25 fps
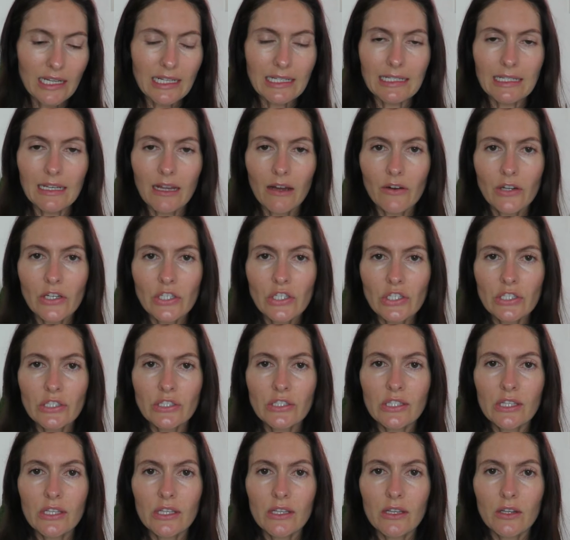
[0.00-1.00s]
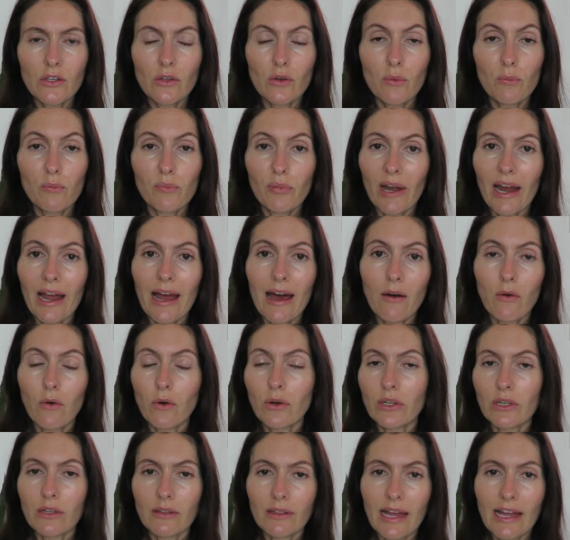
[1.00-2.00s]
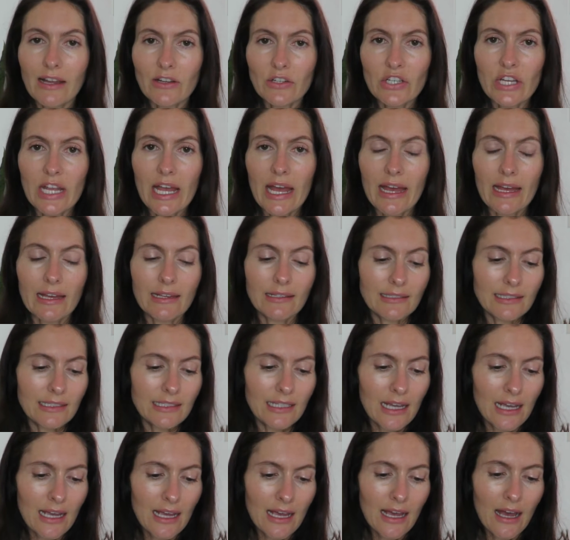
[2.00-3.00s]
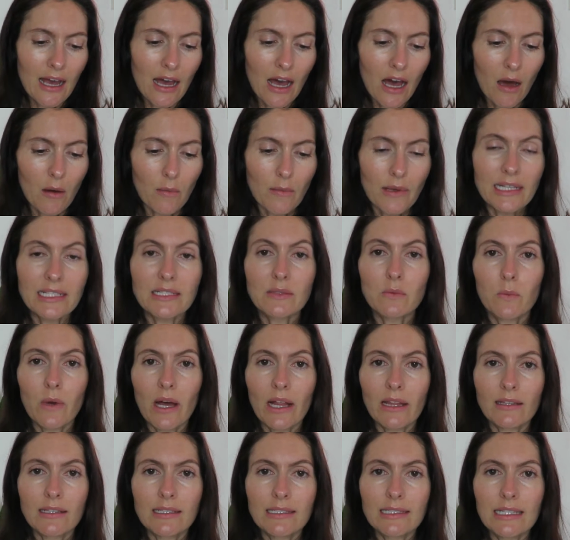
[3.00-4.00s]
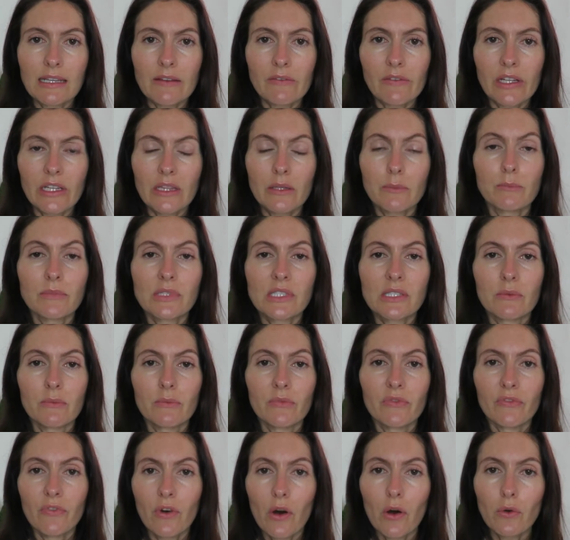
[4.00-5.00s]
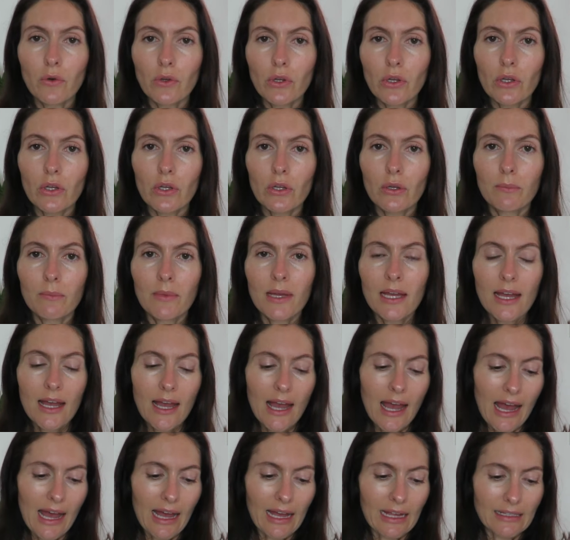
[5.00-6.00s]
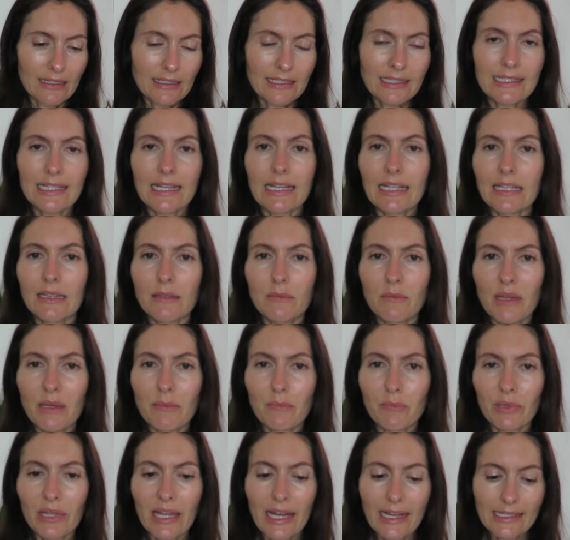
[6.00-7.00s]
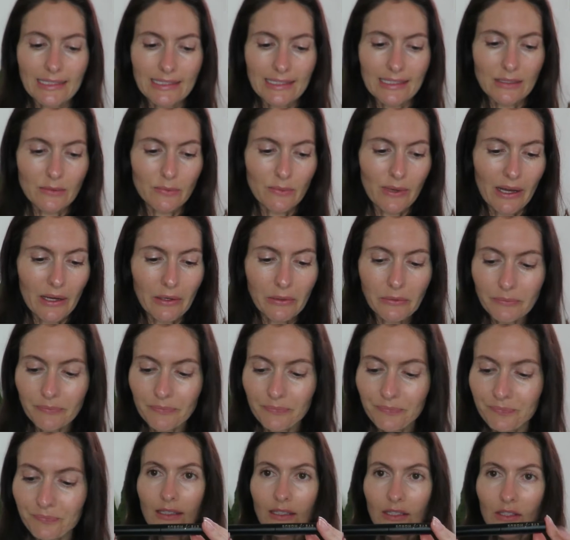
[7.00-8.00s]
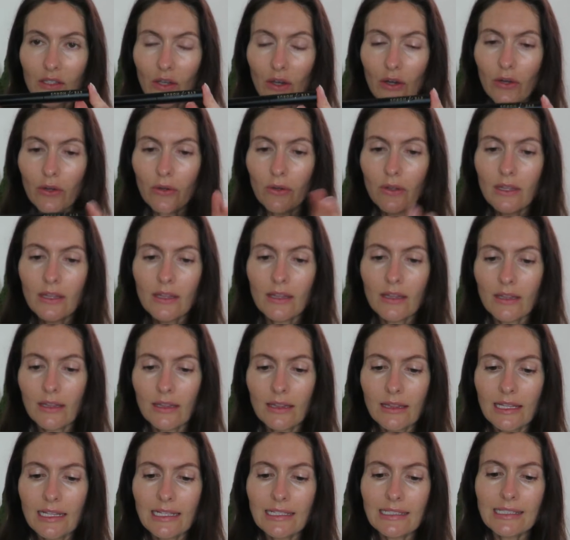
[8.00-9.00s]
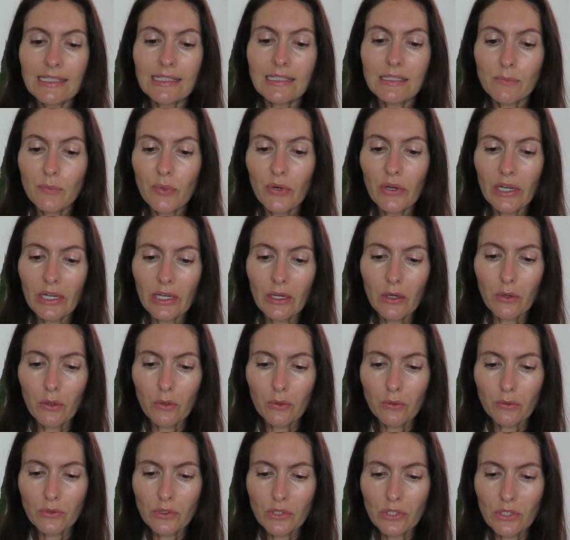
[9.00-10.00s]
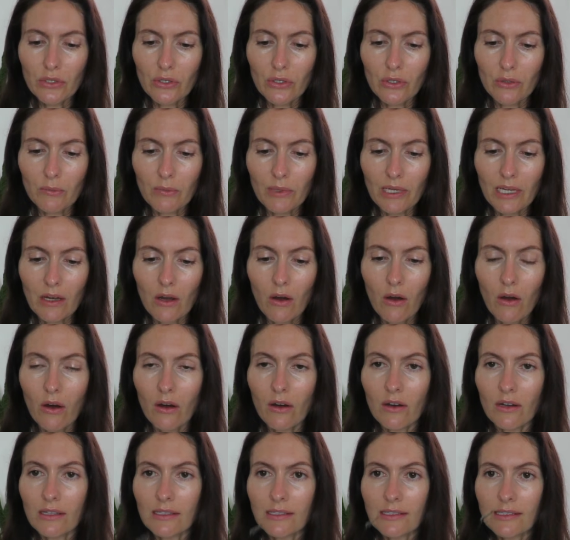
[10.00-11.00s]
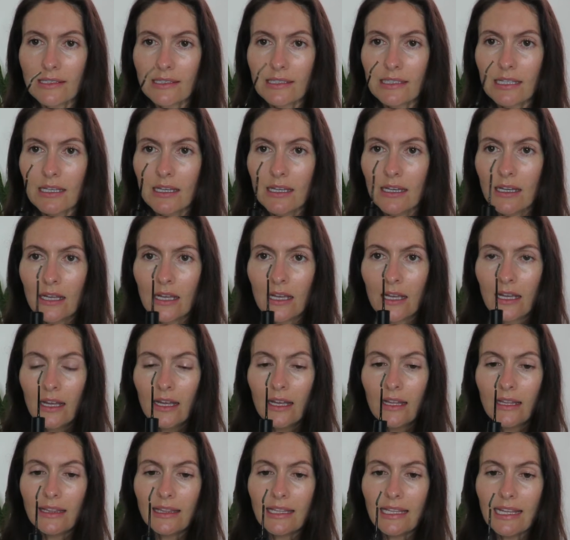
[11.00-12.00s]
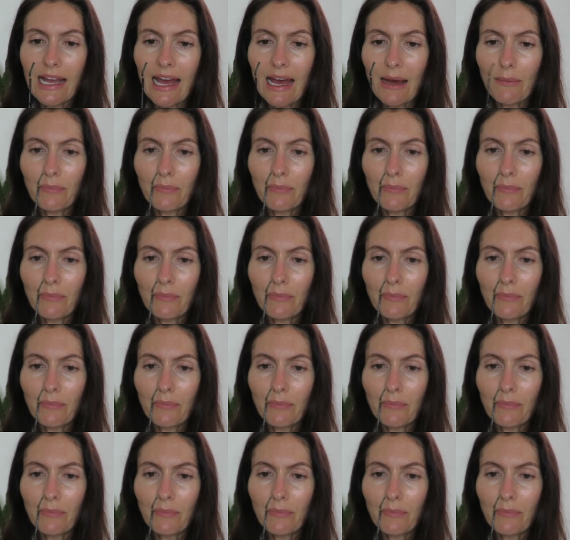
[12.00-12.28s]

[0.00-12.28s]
it nourishes your brow or your lash hairs, as well as giving them some volume and setting them in place as well. So this is pretty cool too, because the